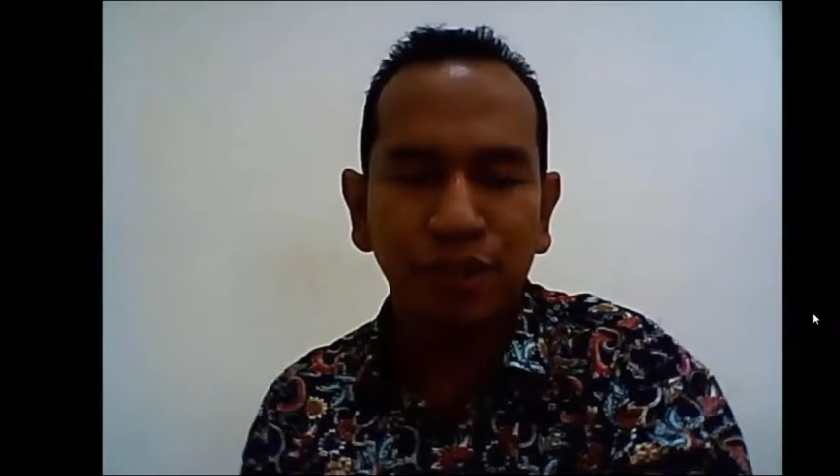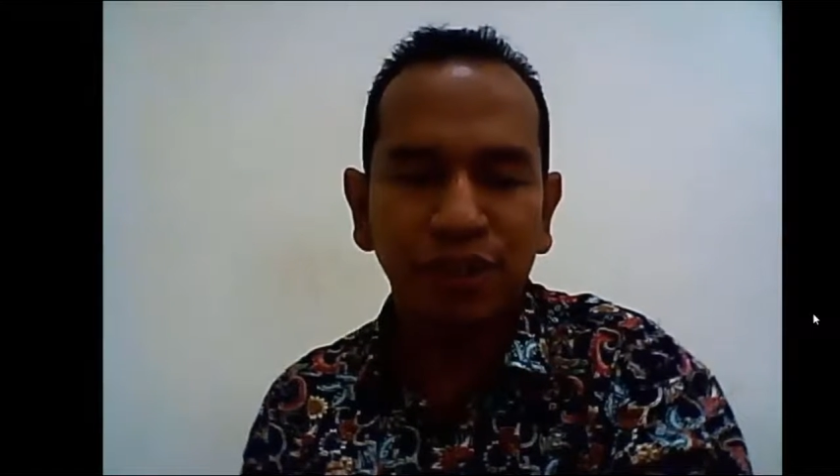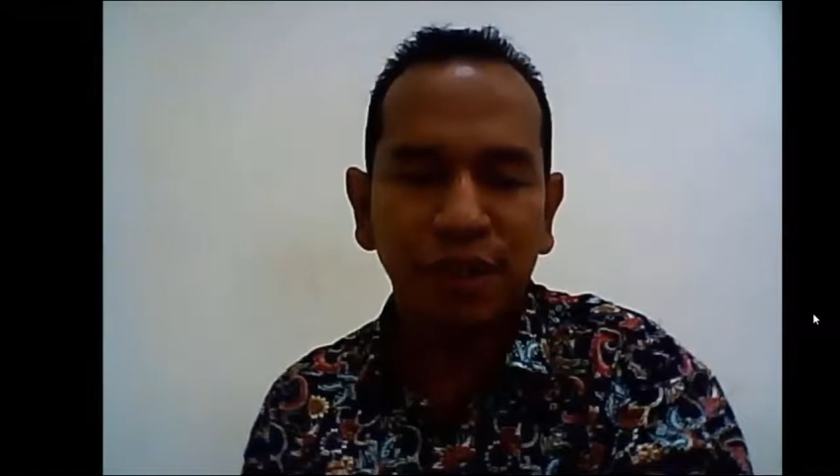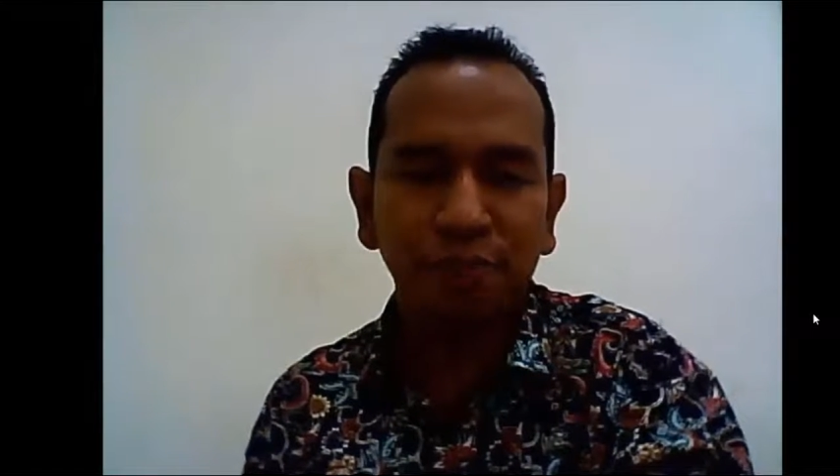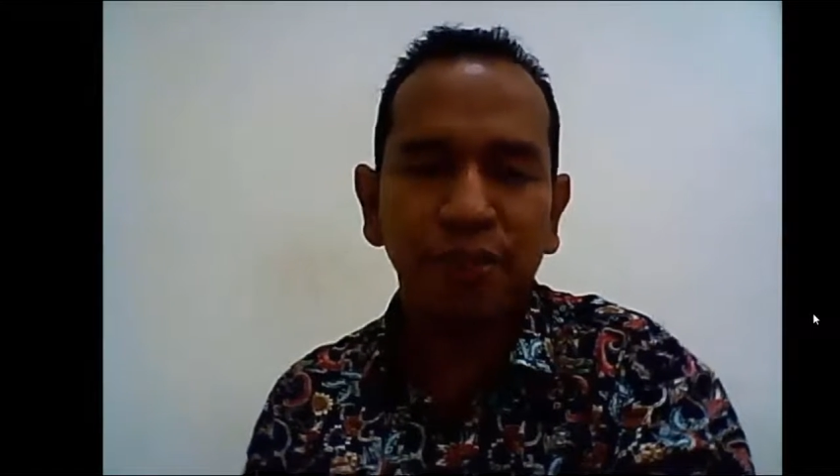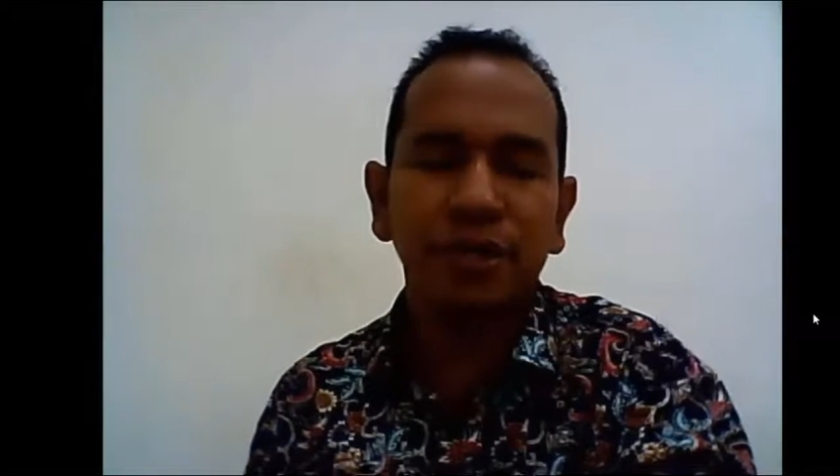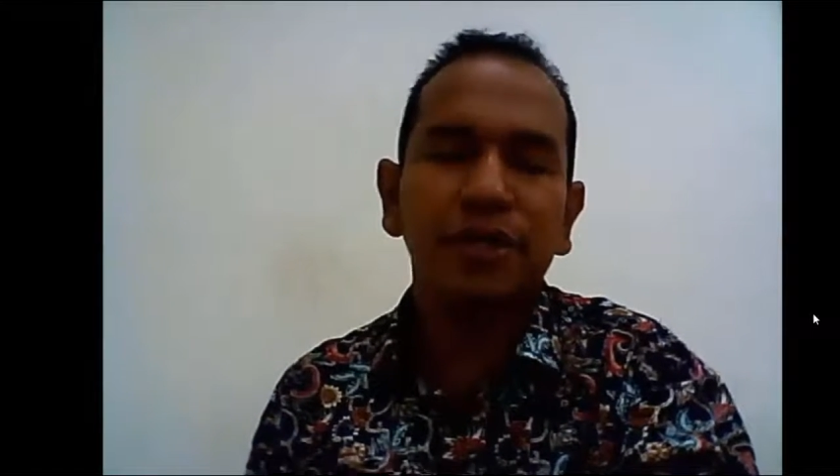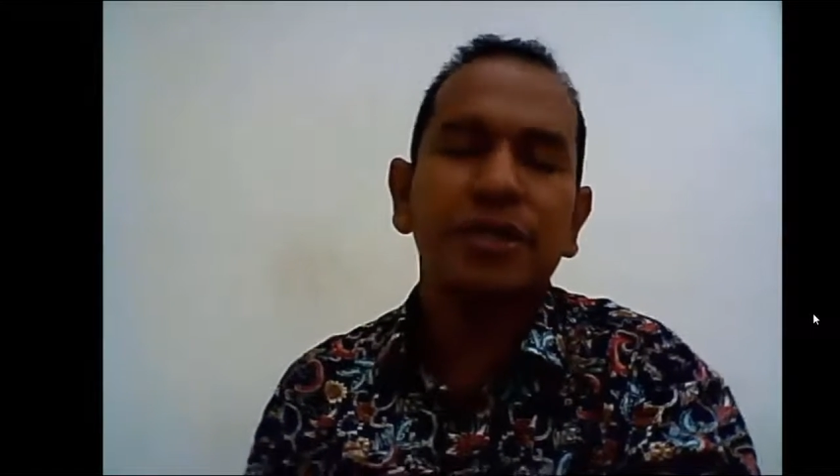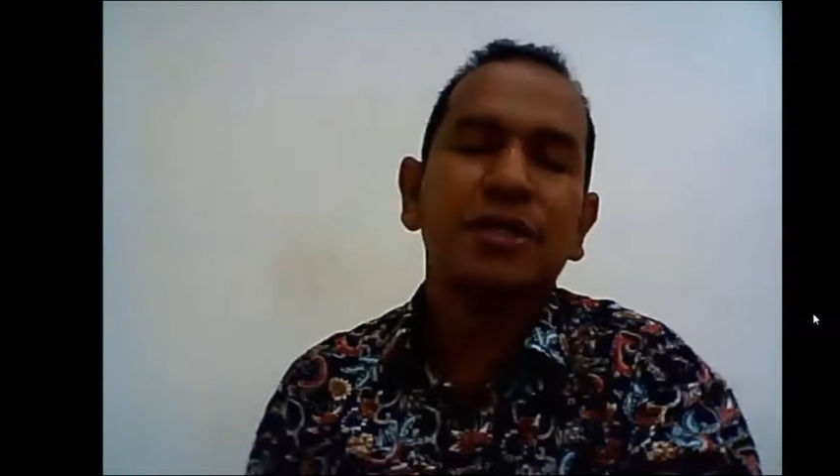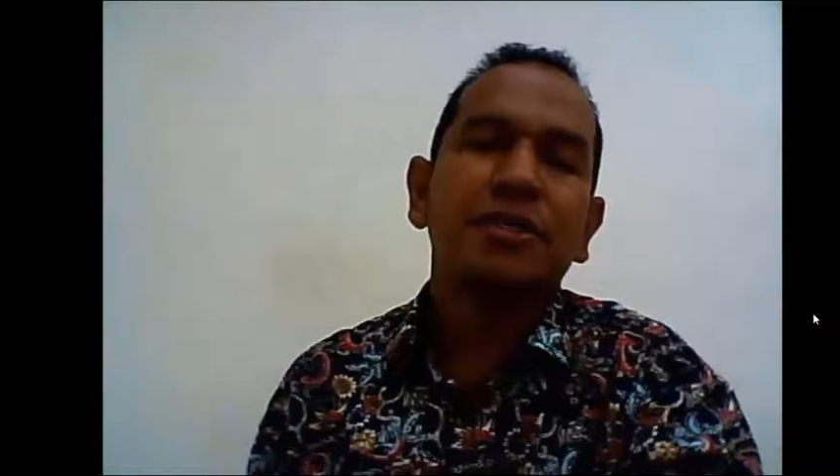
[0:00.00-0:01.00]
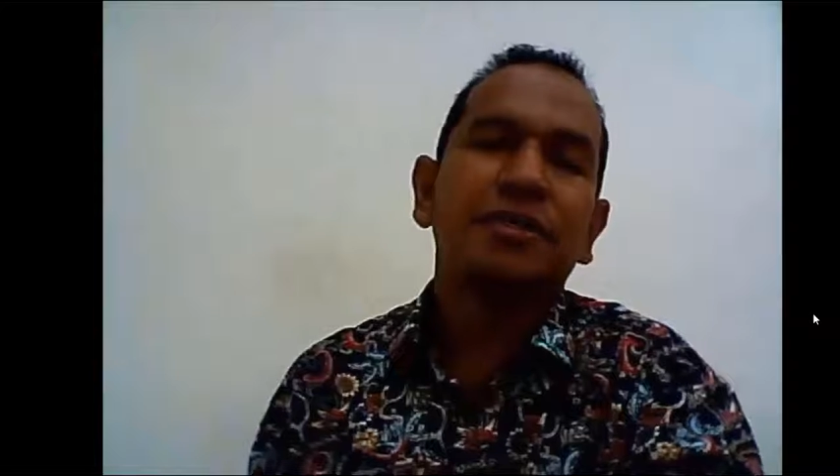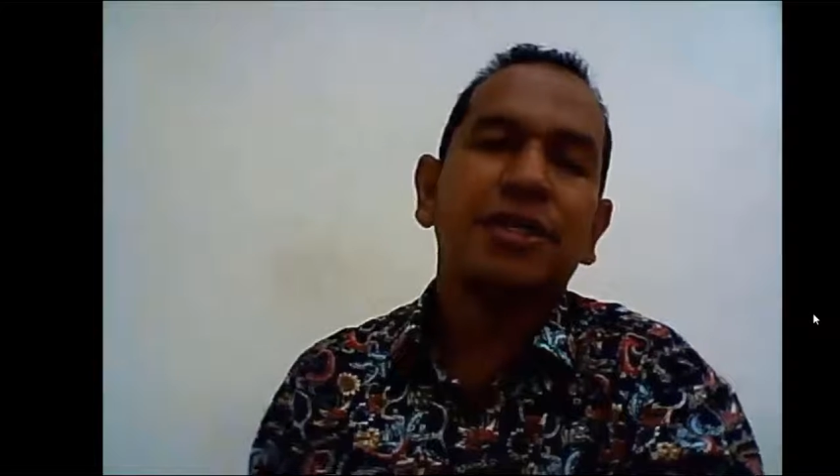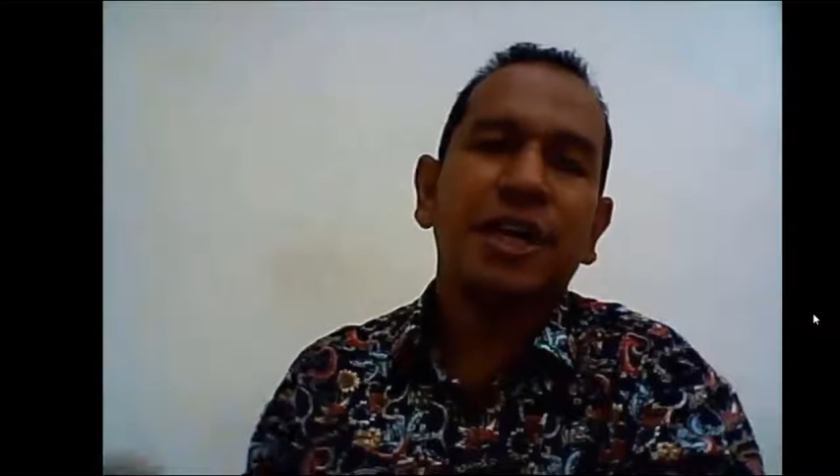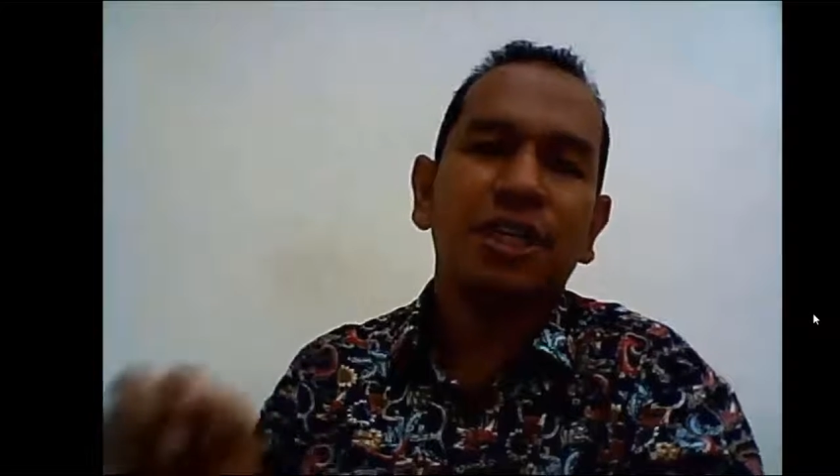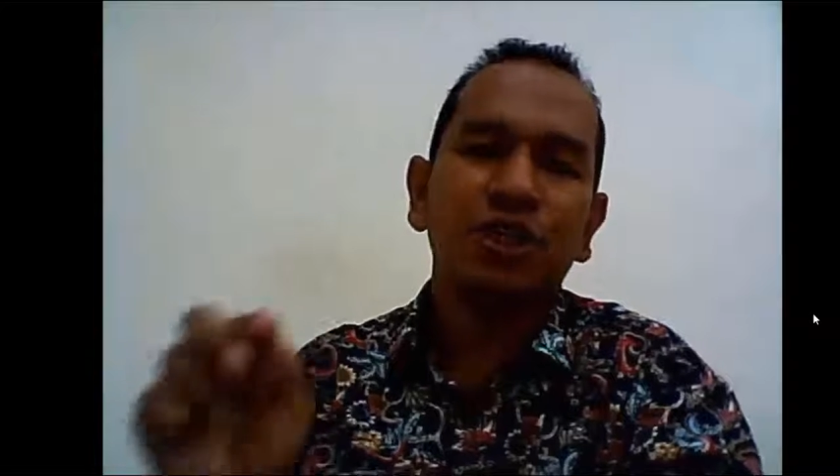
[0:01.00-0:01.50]
For example,
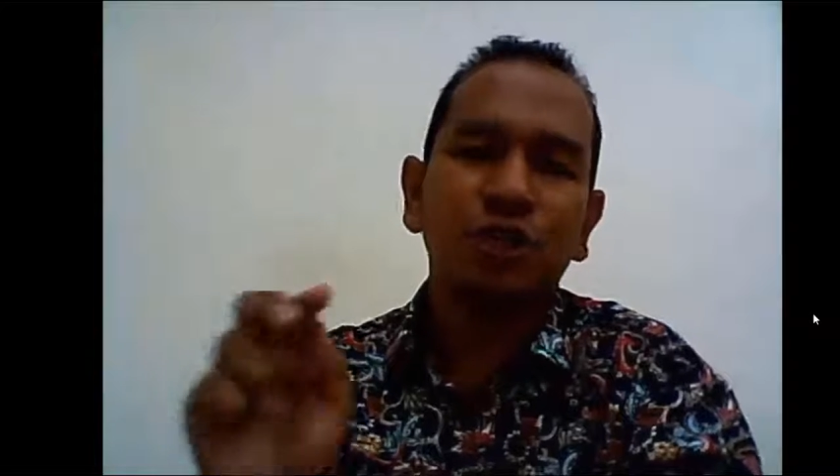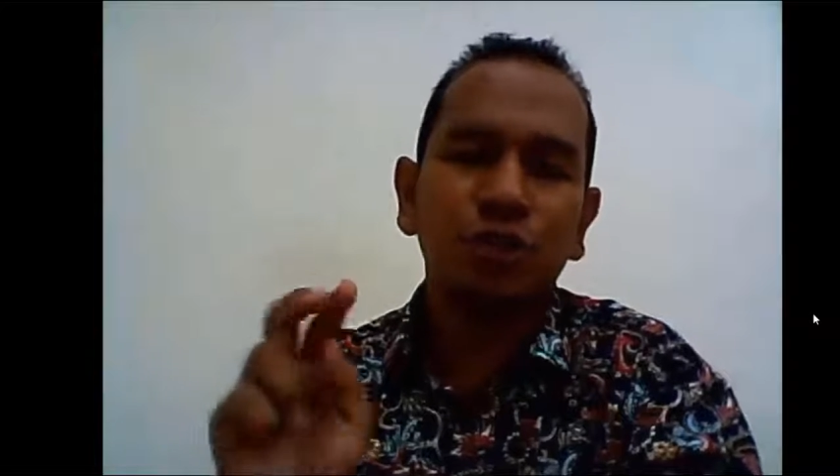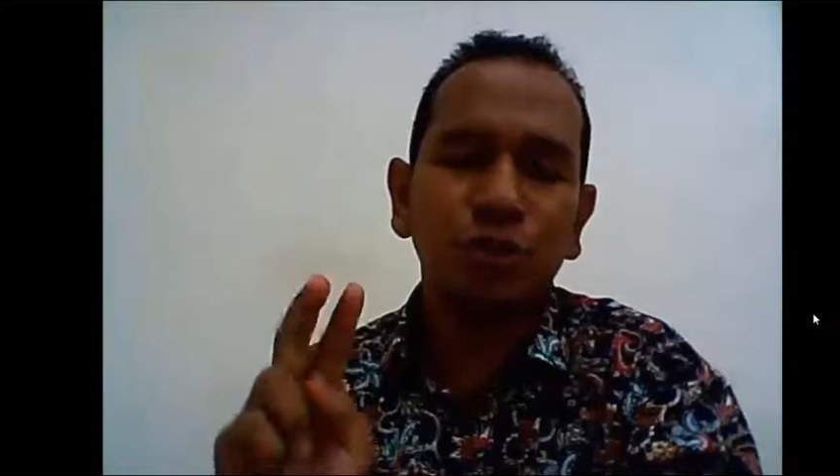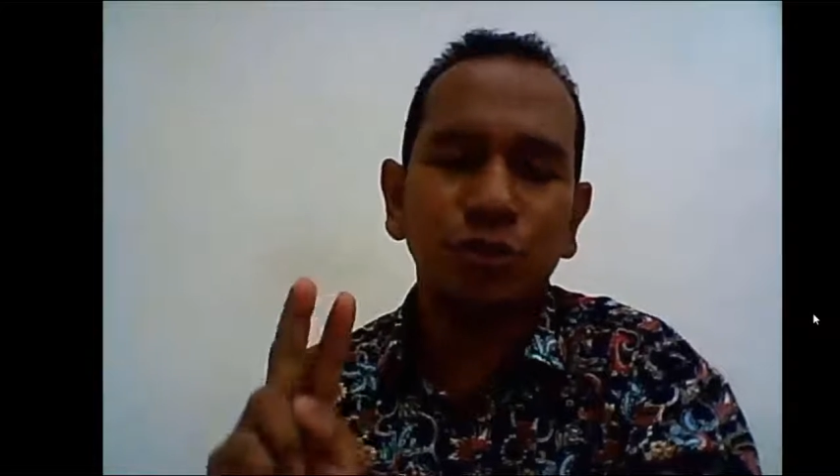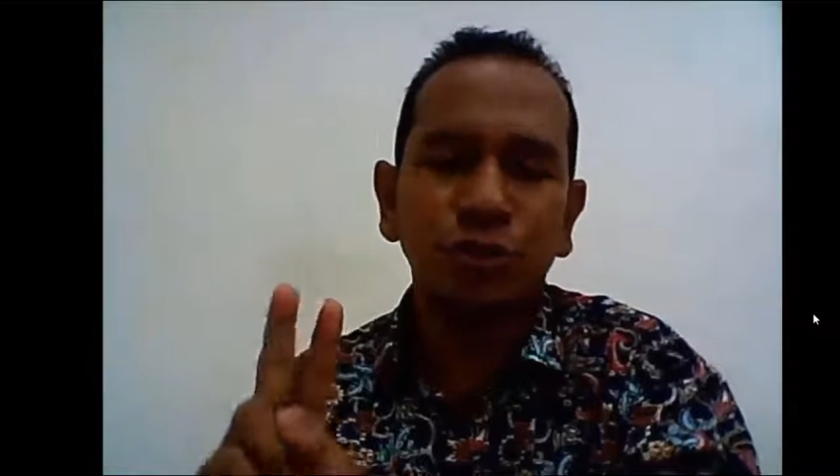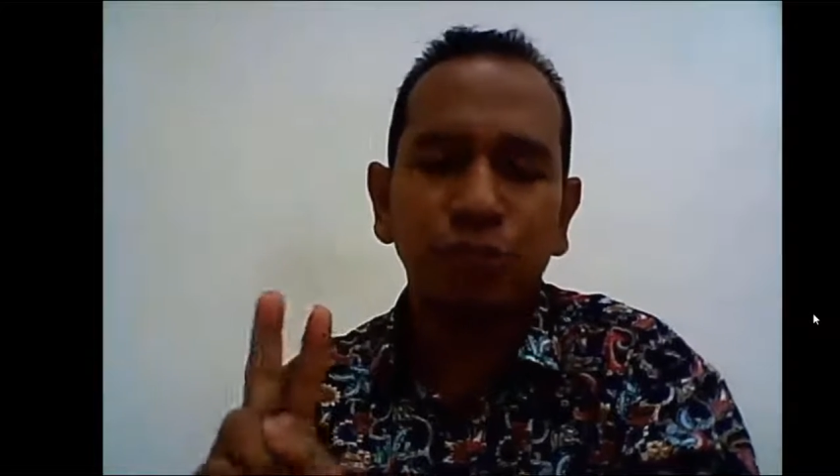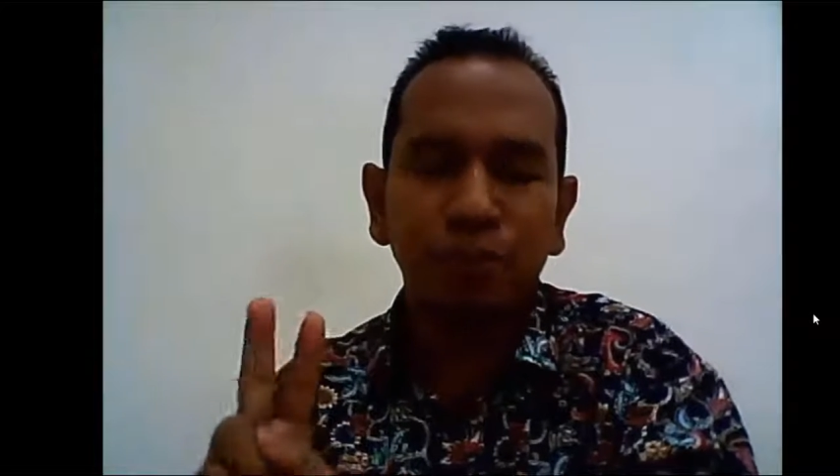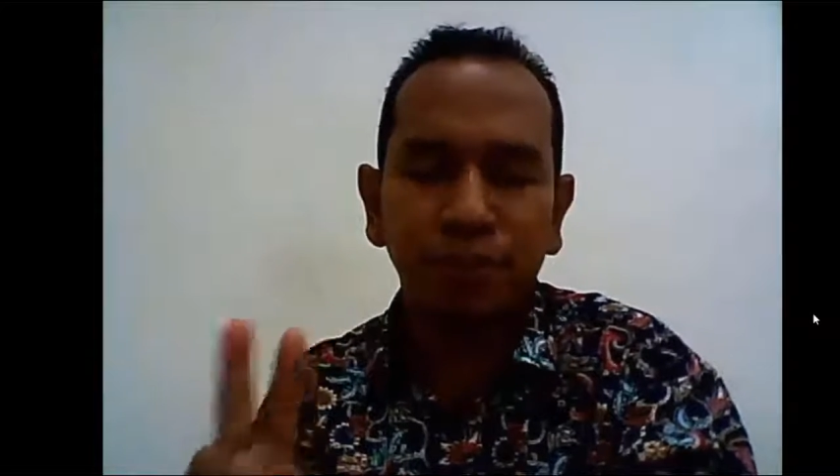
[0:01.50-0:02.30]
there are 2